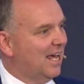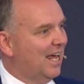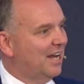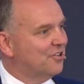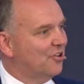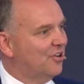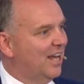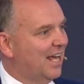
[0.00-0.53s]

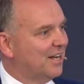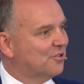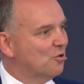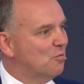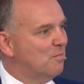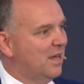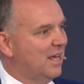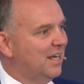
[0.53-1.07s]
internet
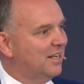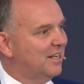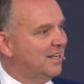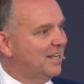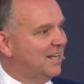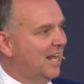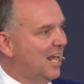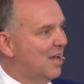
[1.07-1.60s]
domain
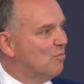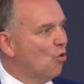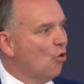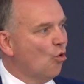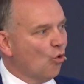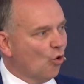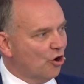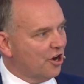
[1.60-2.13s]
name
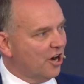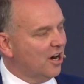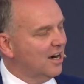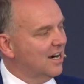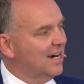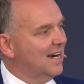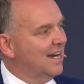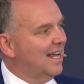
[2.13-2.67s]
hoarder.
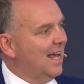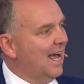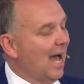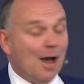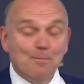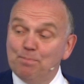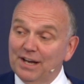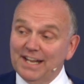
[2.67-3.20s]

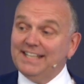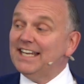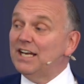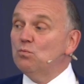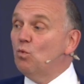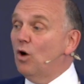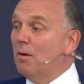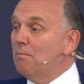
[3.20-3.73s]
But he
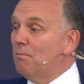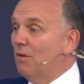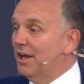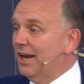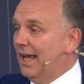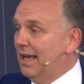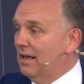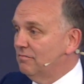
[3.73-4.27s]
didn't want
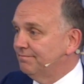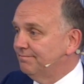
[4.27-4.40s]
money.